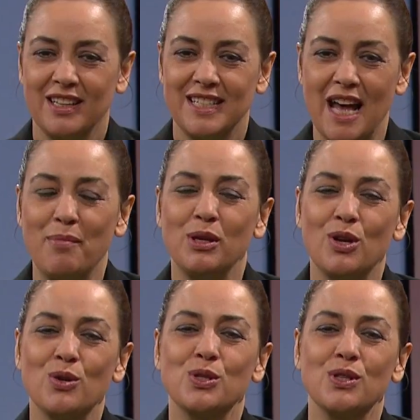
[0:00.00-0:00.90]
Samuel
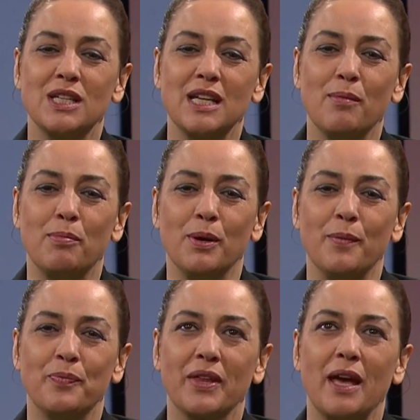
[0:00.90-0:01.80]
goes to the temple
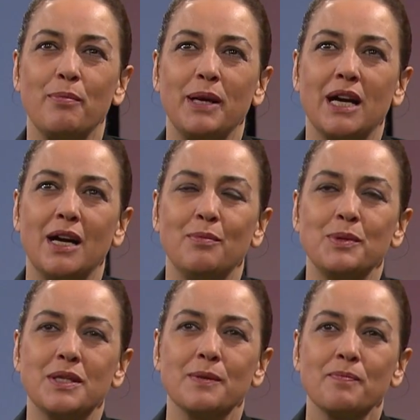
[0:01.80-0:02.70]
and
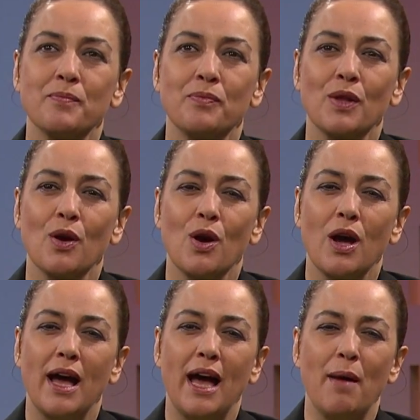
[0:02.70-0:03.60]
becomes
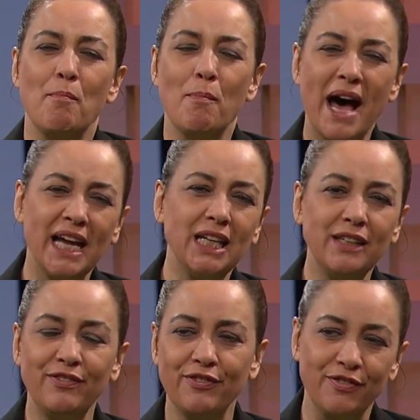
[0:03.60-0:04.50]
a mighty
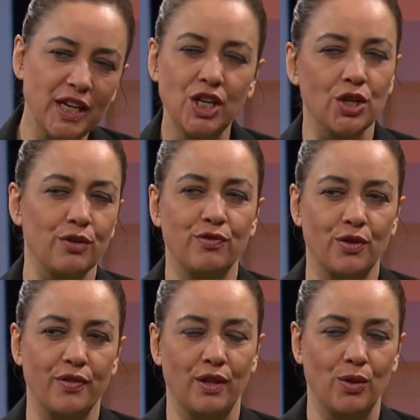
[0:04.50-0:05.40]
figure
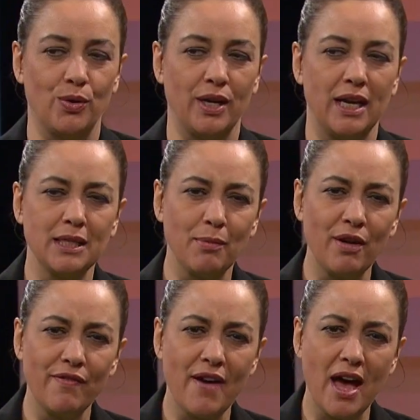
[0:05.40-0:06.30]
for the Lord. As a matter
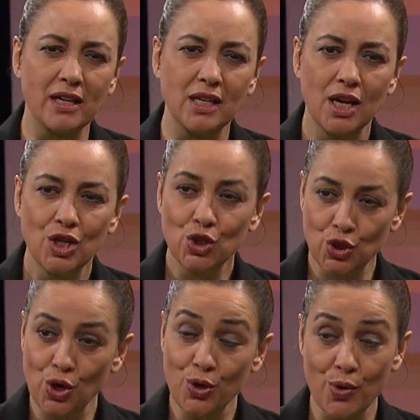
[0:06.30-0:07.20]
of fact,
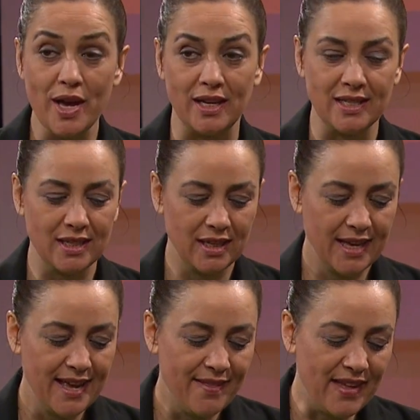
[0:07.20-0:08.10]
so great
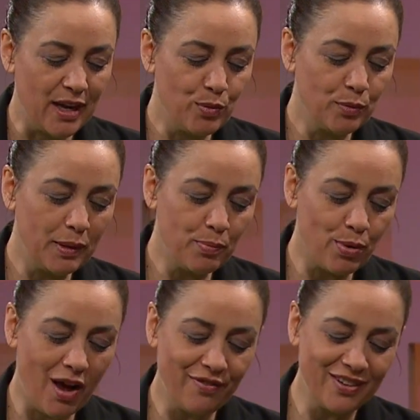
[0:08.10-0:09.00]
that it will be
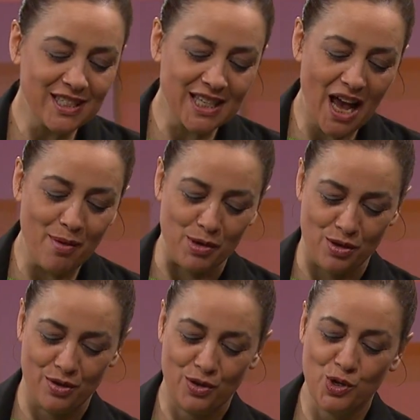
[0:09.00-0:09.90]
Prophet
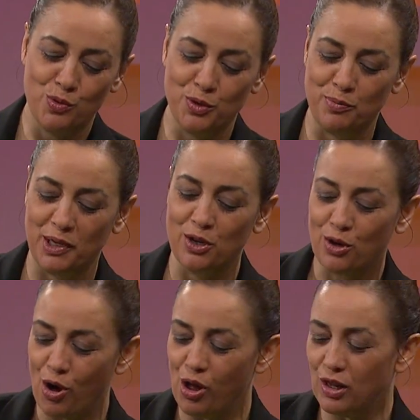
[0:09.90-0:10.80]
Samuel who would be
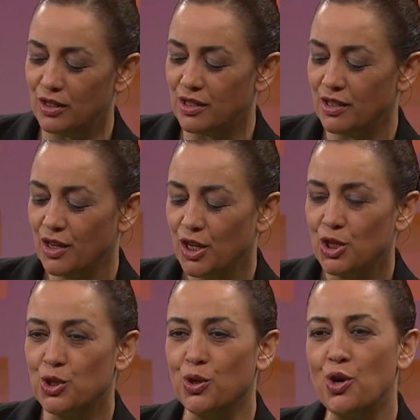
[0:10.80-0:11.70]
called
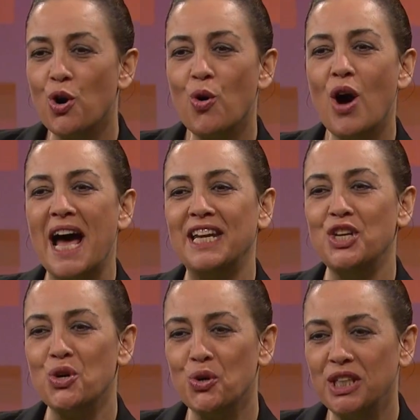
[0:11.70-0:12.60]
to go
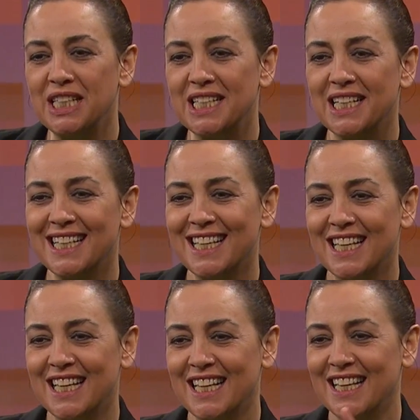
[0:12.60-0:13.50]
anoint
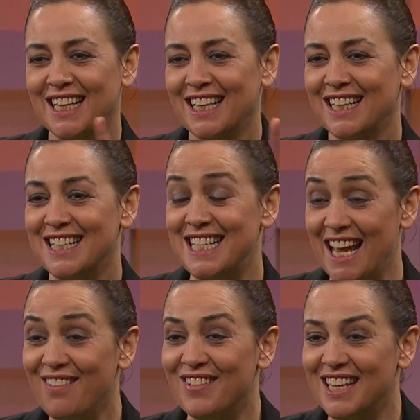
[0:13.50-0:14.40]

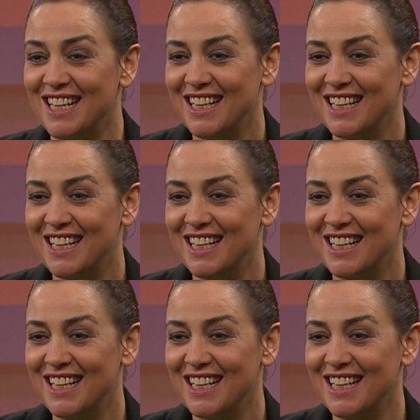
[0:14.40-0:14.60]
David